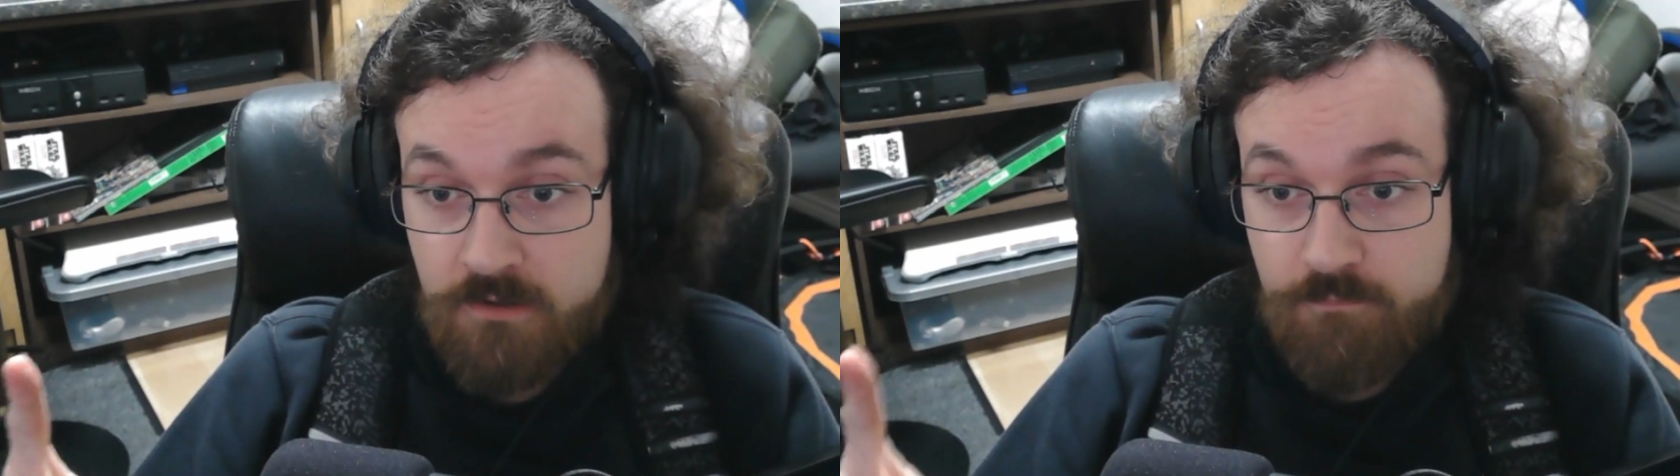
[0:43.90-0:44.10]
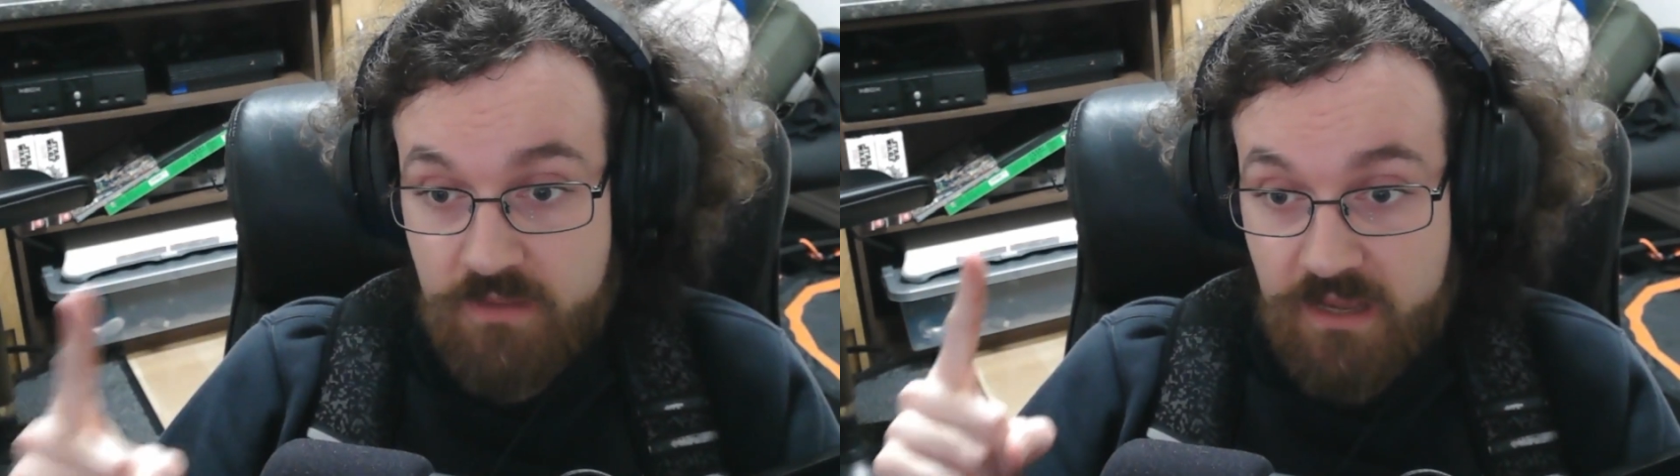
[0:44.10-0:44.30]

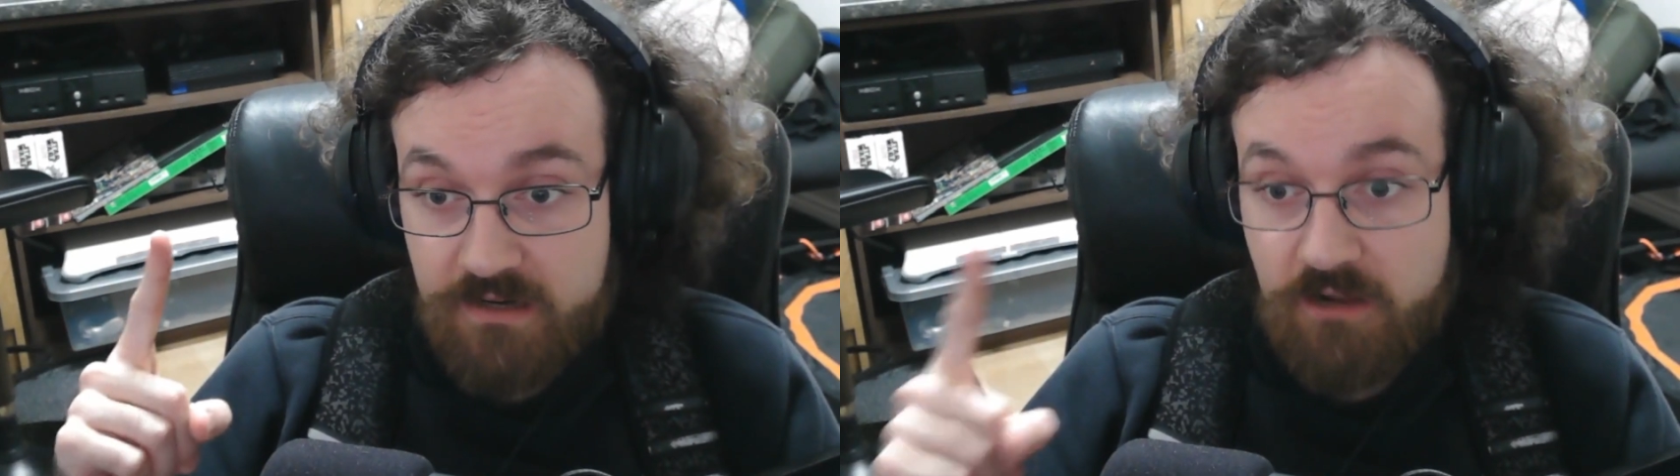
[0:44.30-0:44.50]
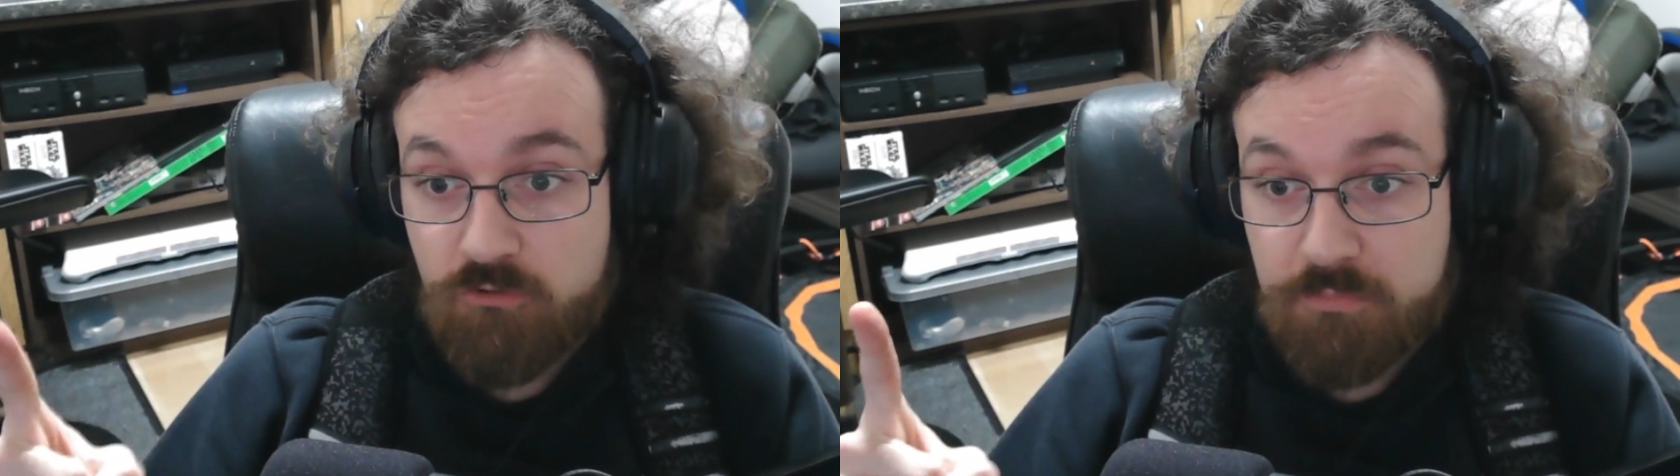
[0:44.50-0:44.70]
and
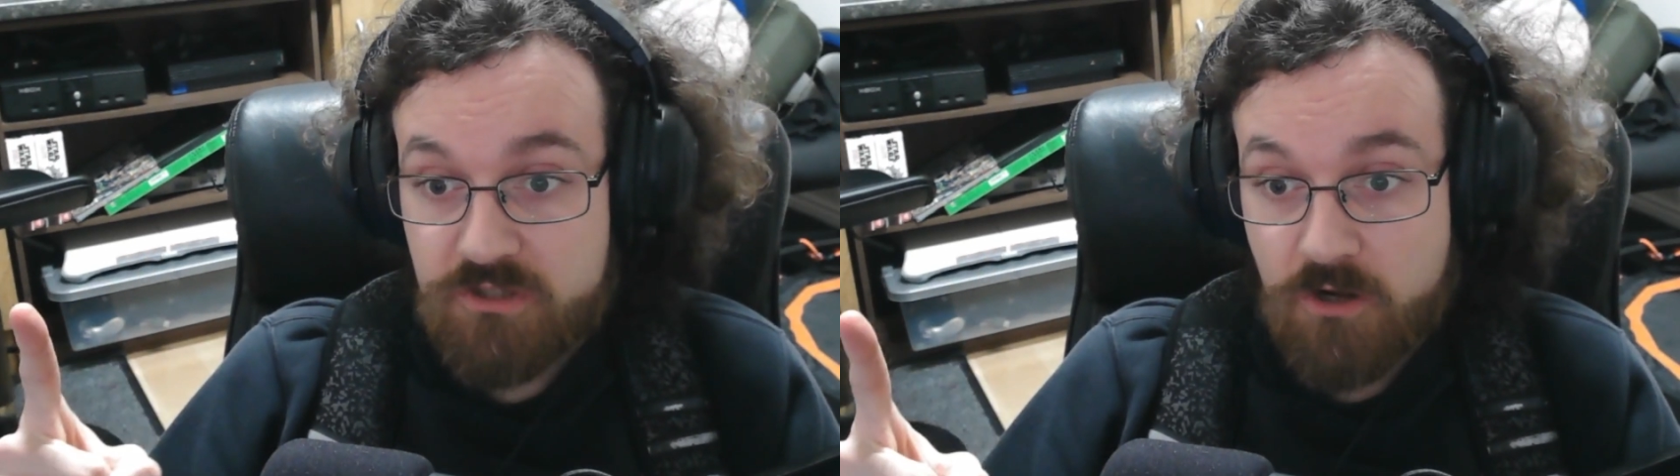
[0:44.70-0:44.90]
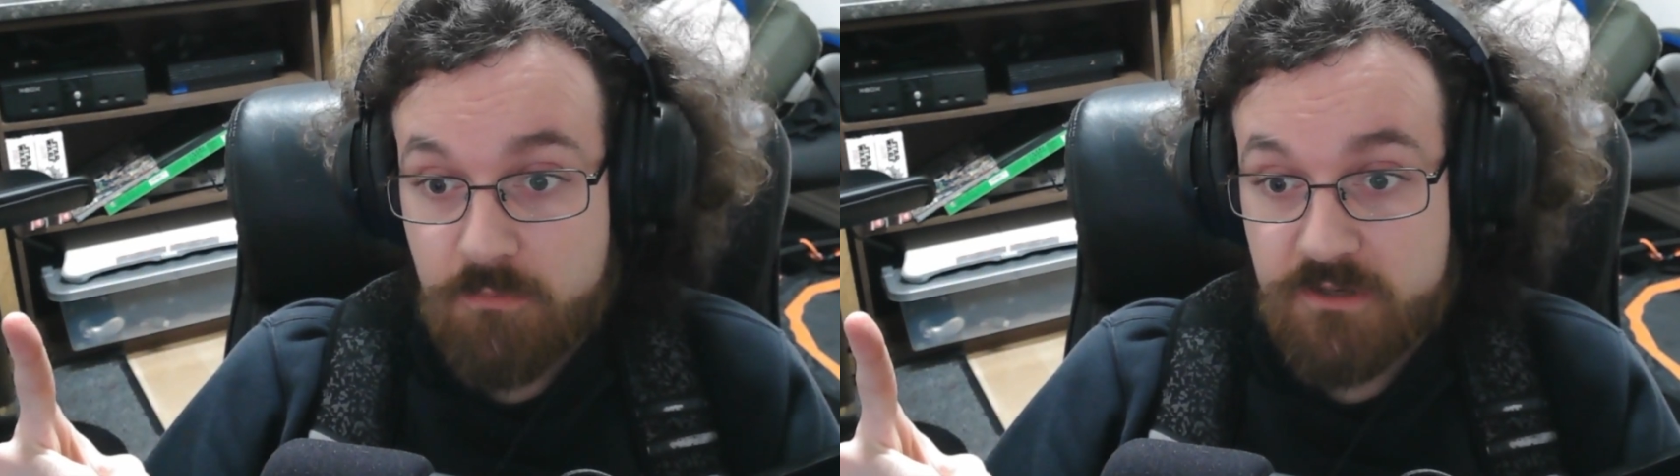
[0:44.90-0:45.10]
I will be
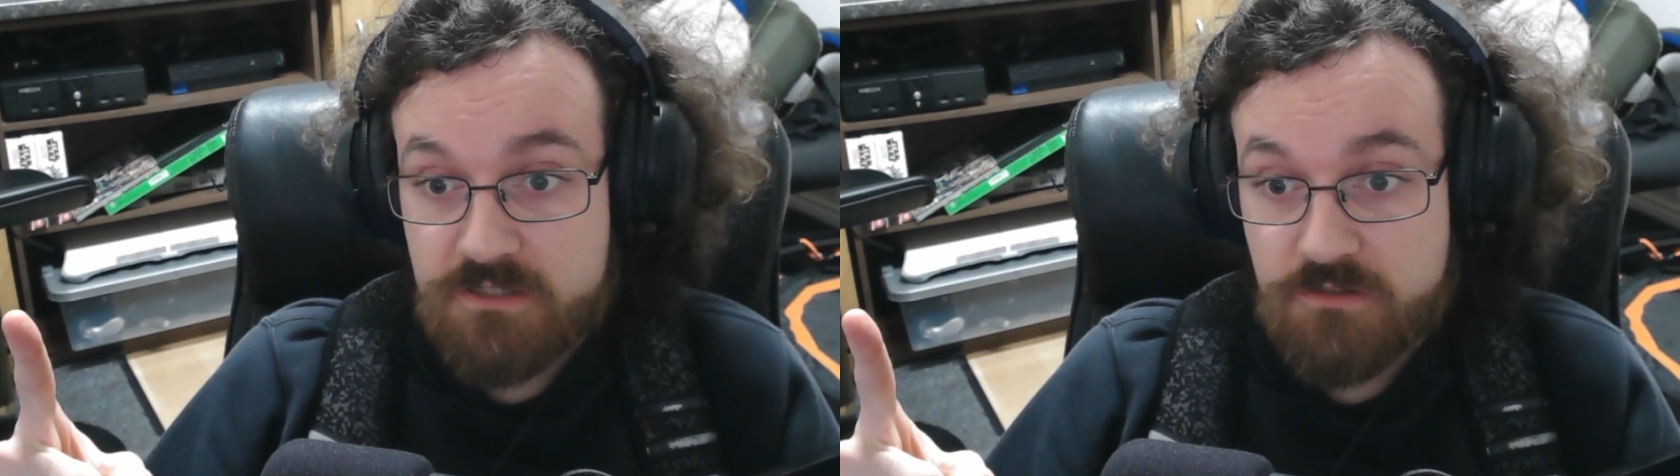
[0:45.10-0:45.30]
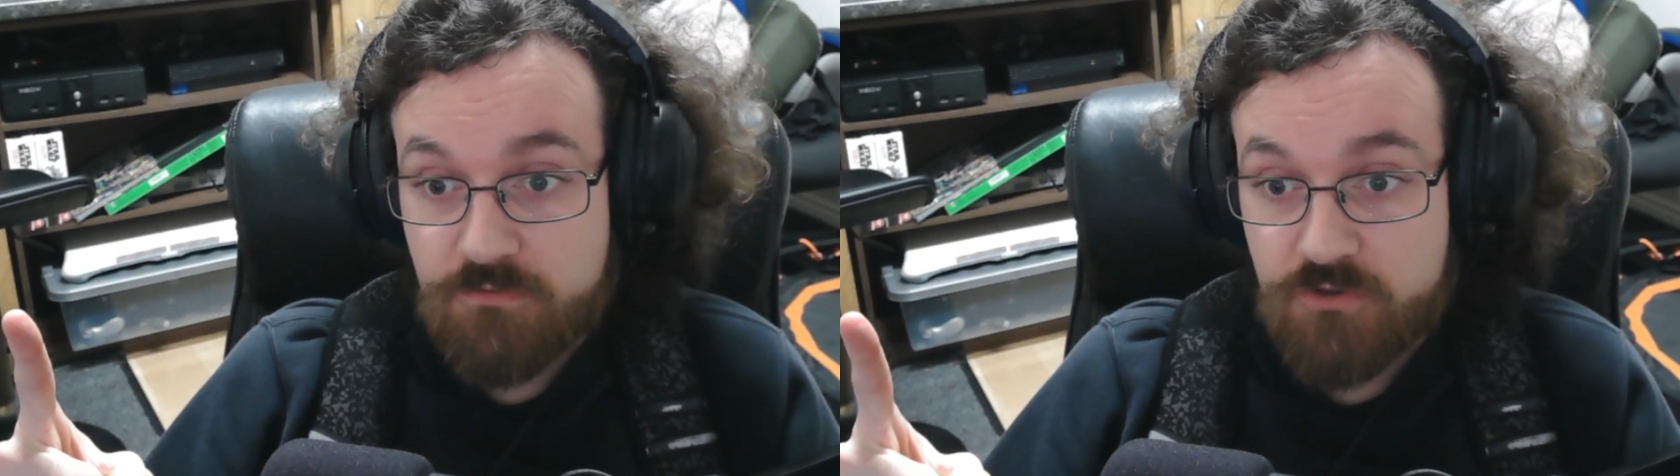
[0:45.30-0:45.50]
talking about
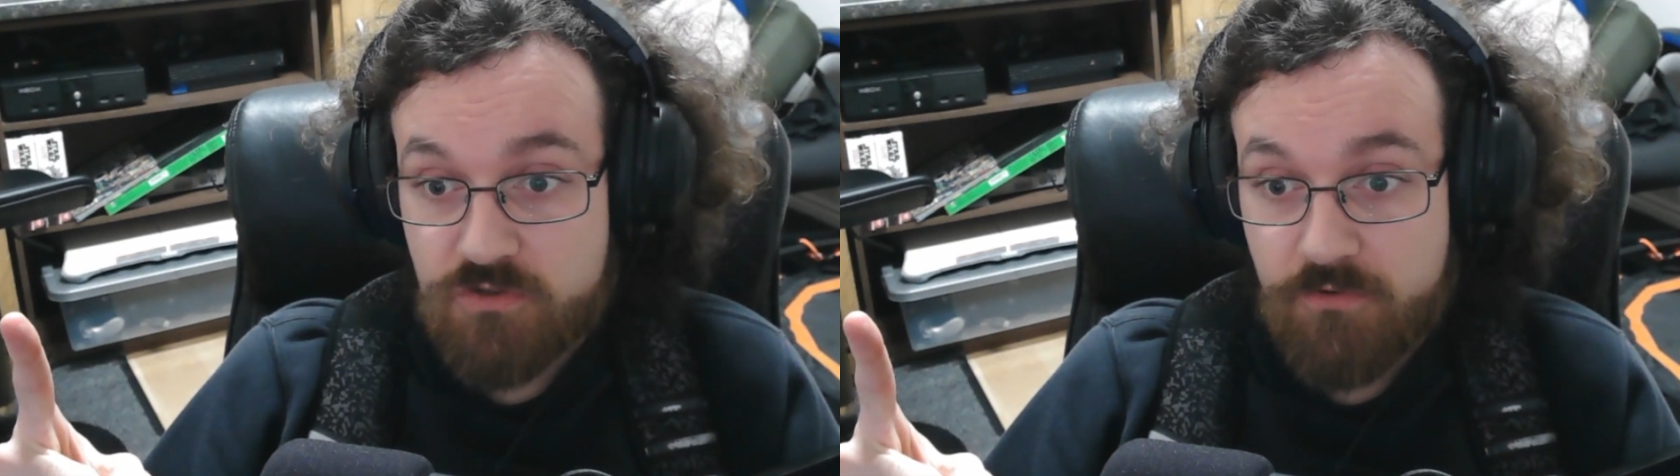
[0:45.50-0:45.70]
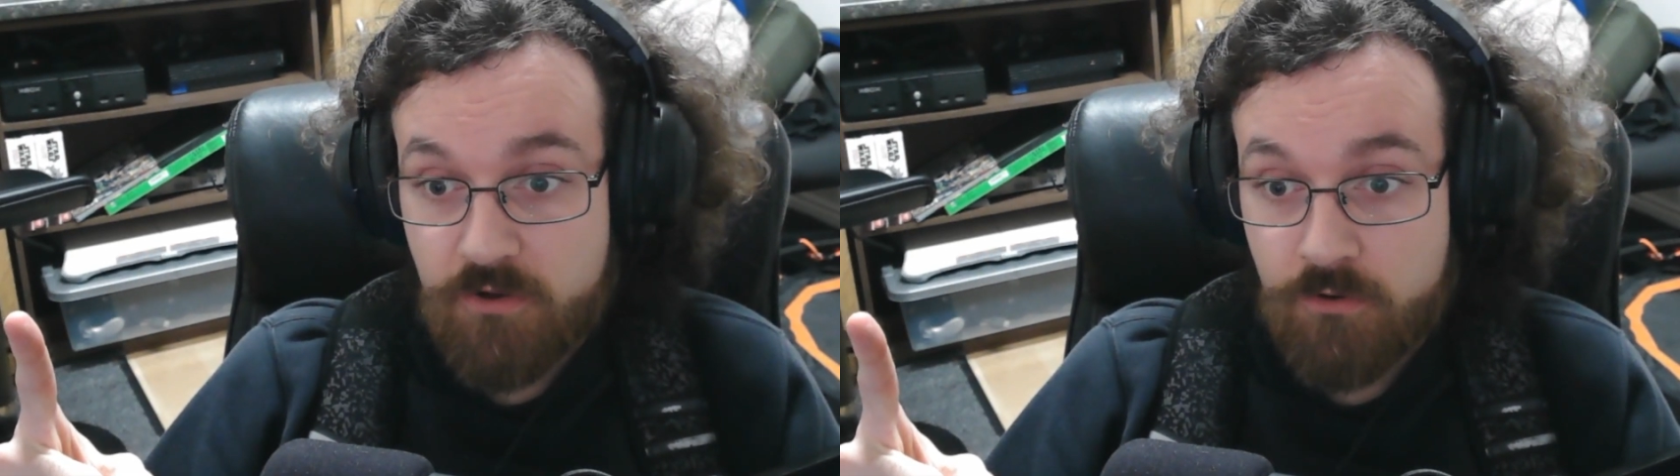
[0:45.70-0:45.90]
this in a future
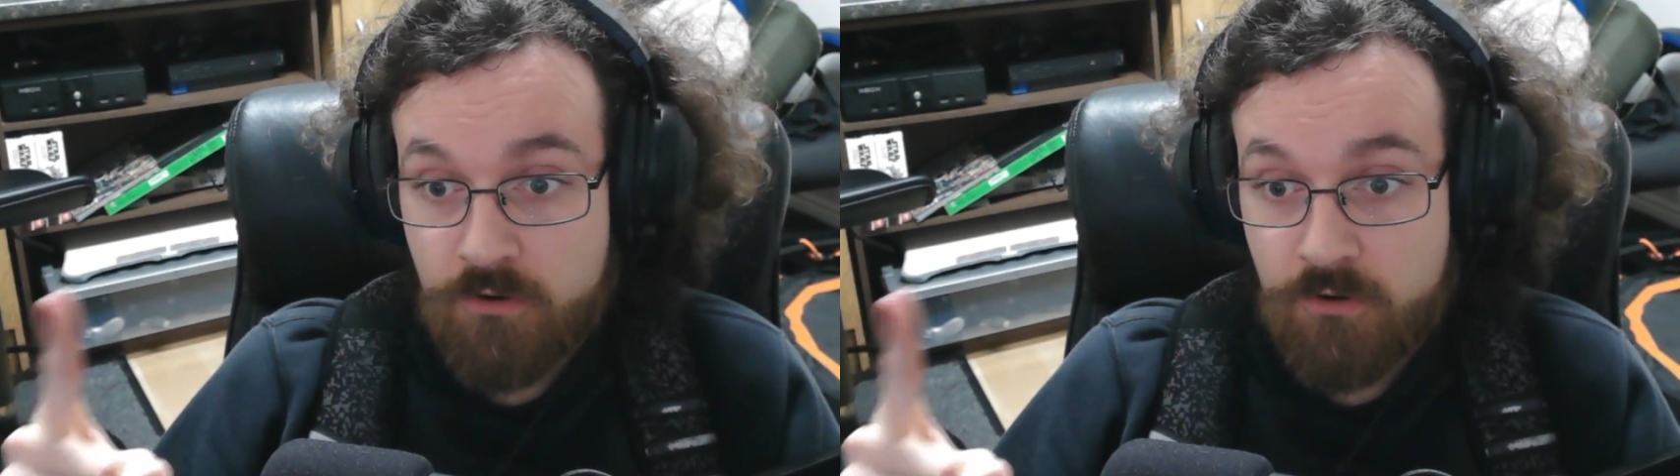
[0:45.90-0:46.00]
video,